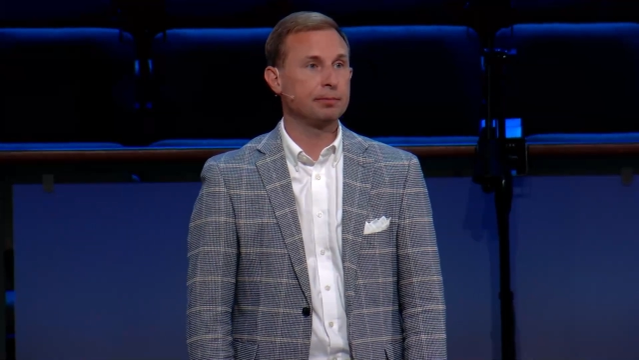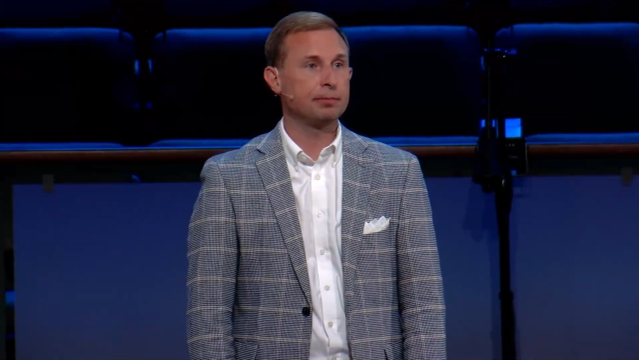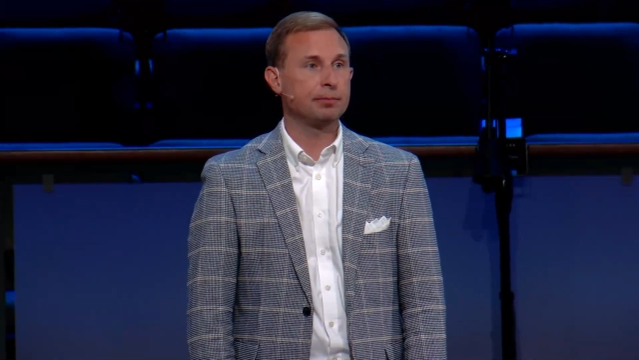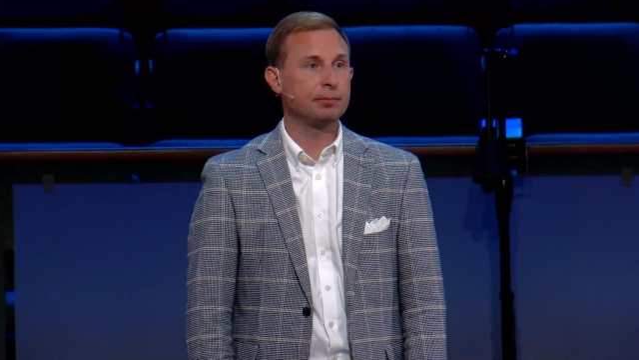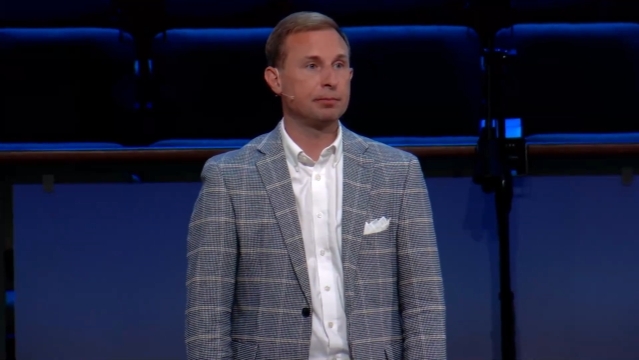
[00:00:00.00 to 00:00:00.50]

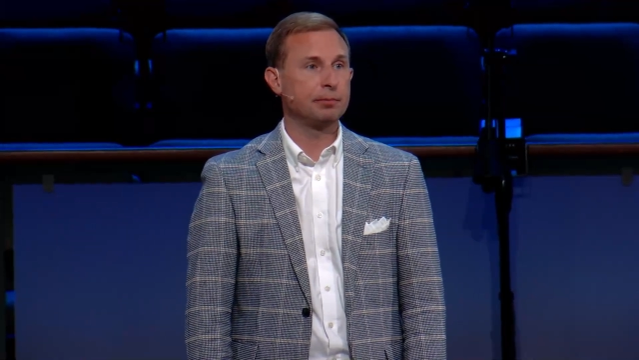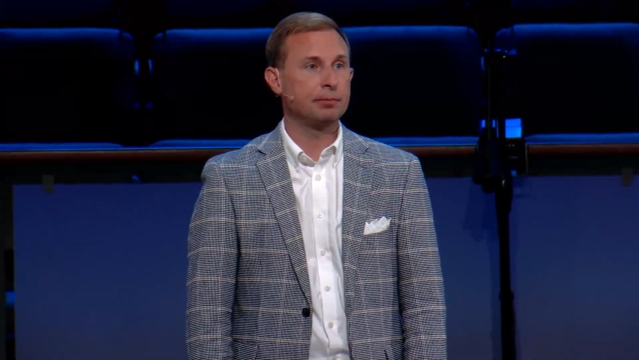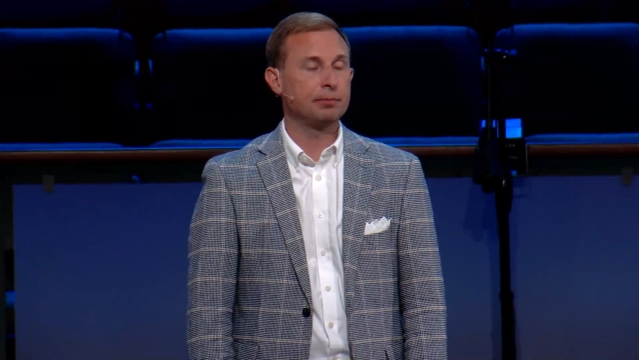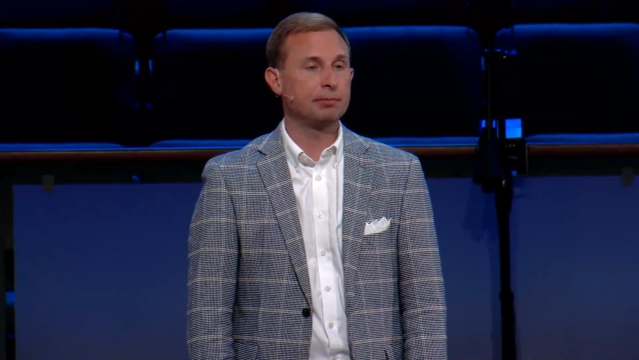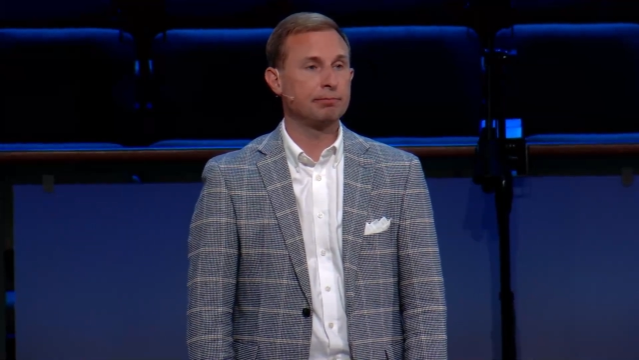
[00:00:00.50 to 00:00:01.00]

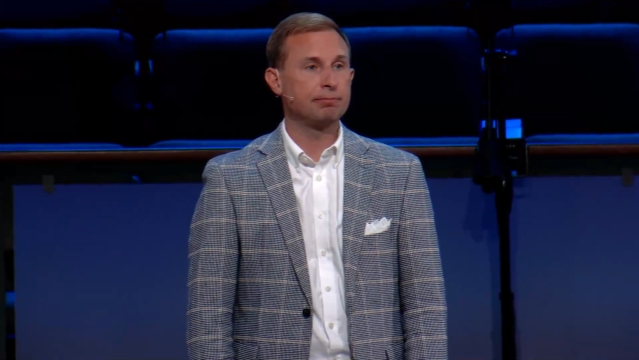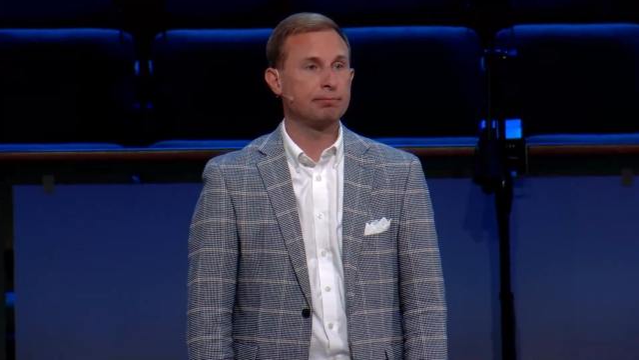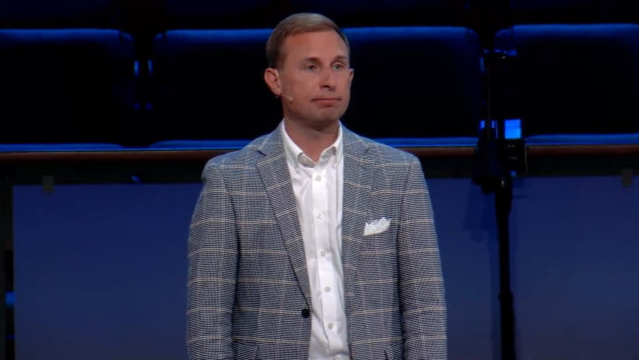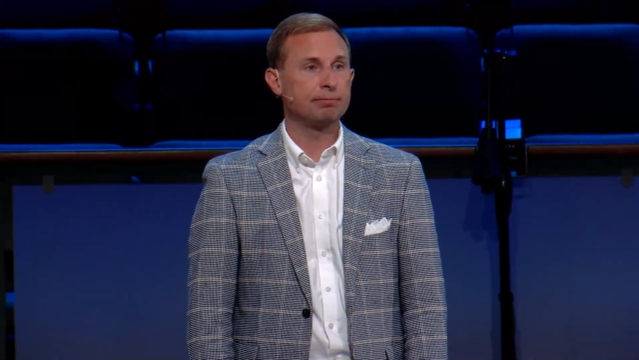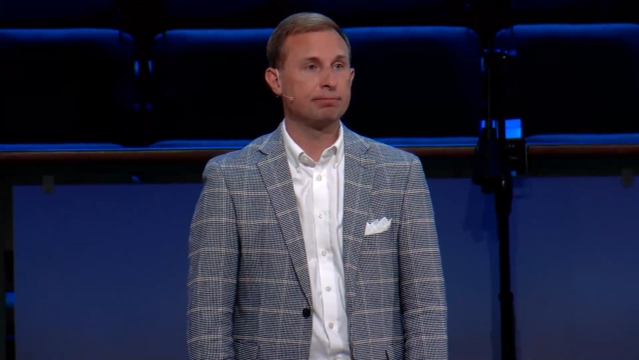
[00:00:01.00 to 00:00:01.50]

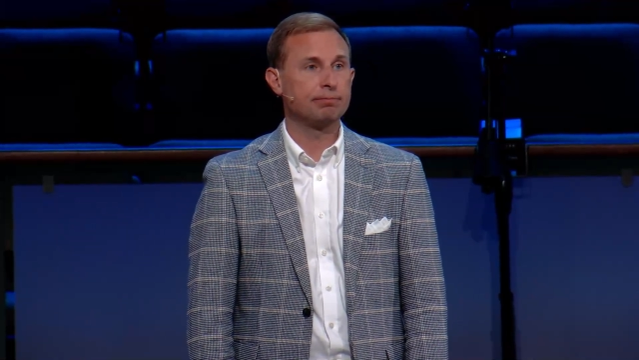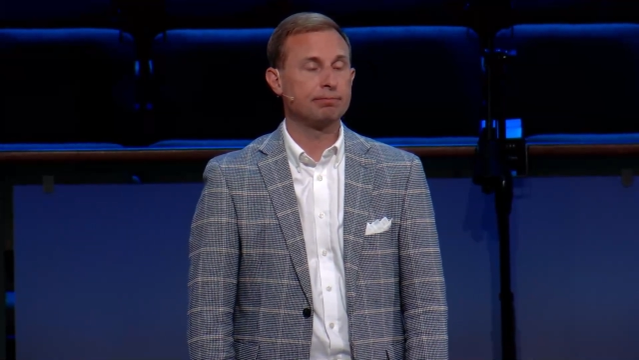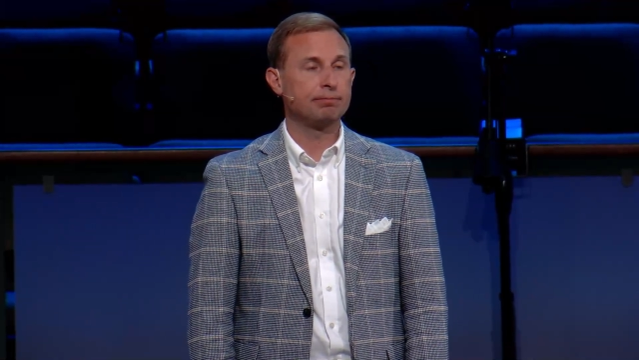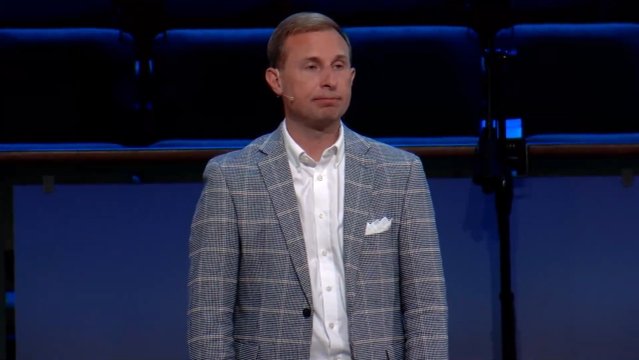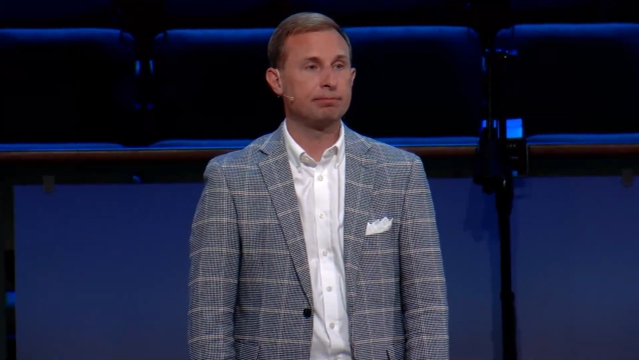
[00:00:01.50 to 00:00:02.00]

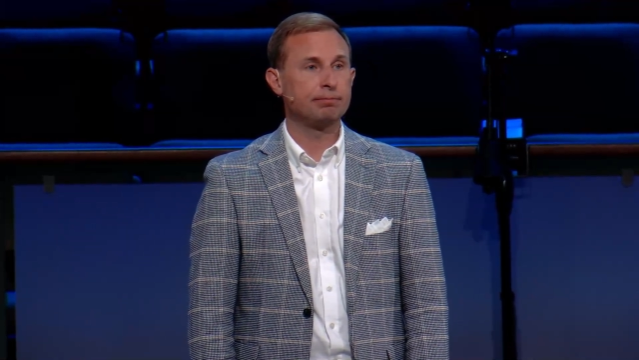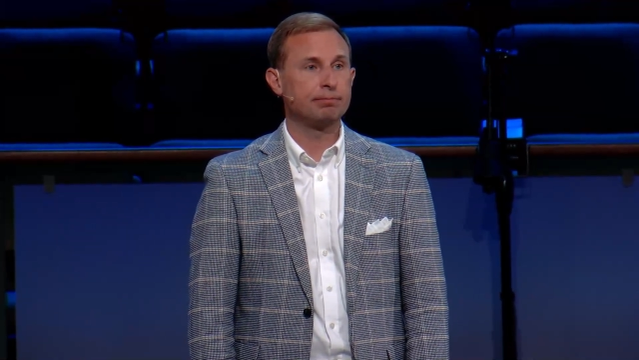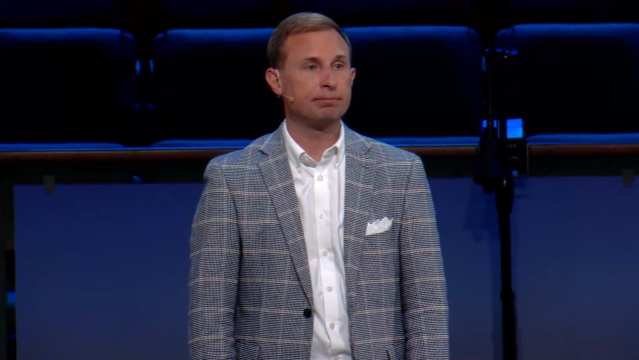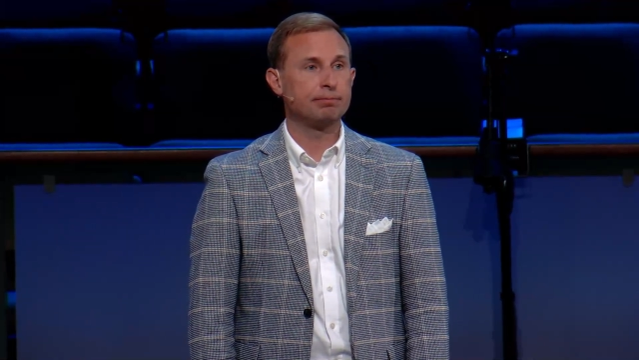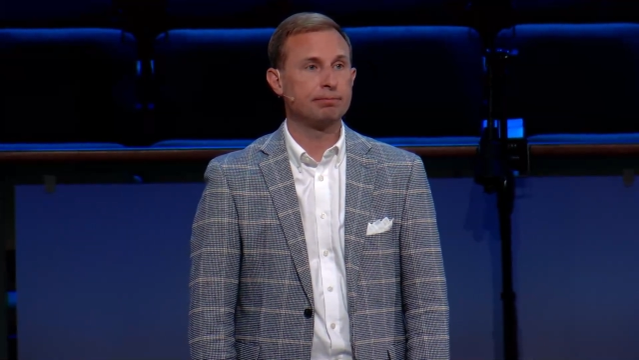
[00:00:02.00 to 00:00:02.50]

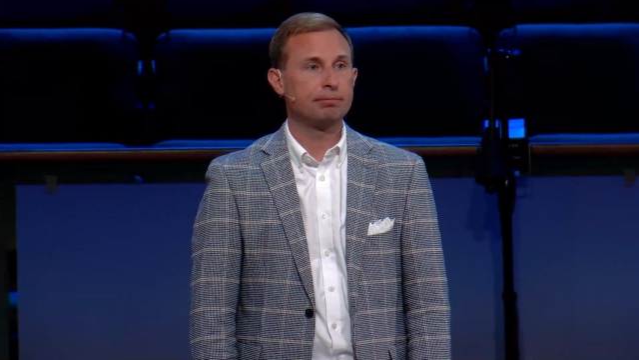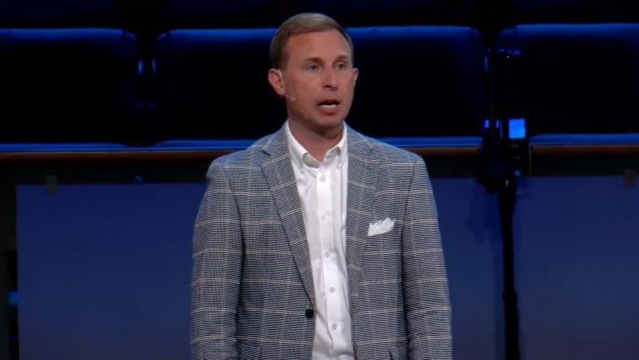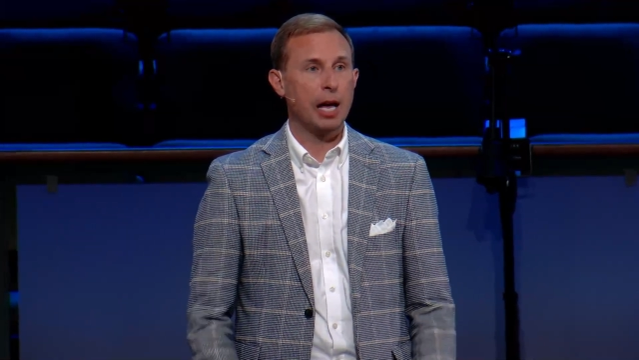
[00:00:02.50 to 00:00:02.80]
[no speech]